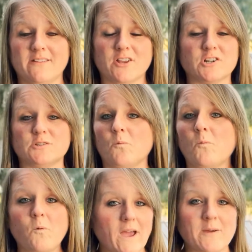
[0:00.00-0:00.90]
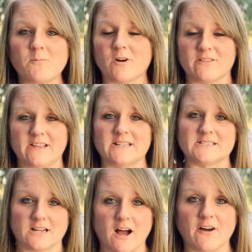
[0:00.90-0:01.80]
there's a way more things
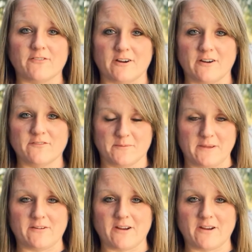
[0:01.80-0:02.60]
to offer for me,